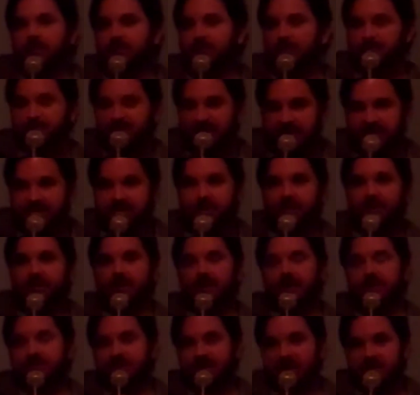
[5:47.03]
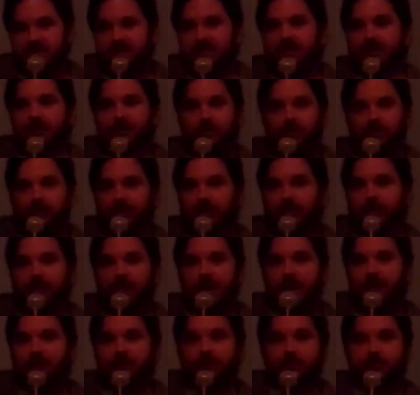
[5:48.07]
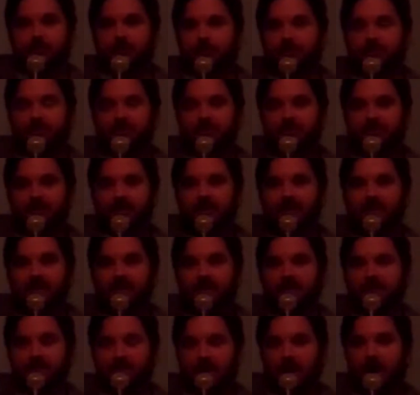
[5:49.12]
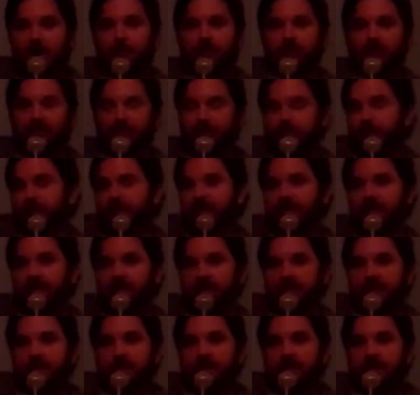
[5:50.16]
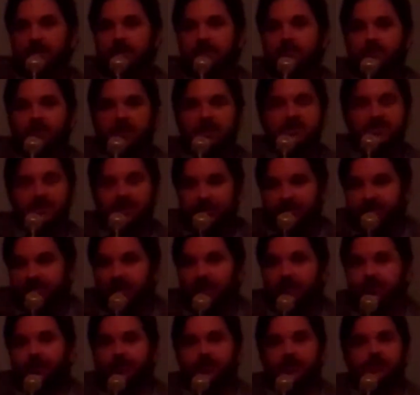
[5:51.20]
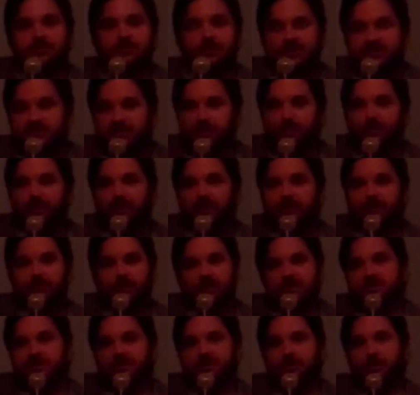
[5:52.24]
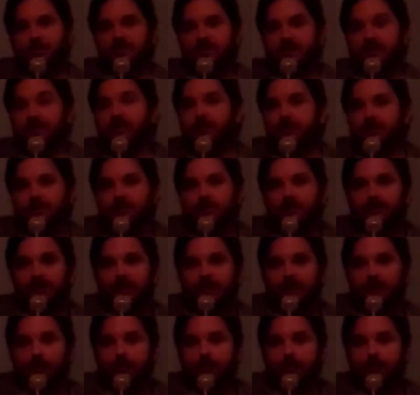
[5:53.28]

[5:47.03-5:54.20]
from Jesse and Jason and all the other actors who are just phenomenal and really trusted each other, trusted me, trusted the material.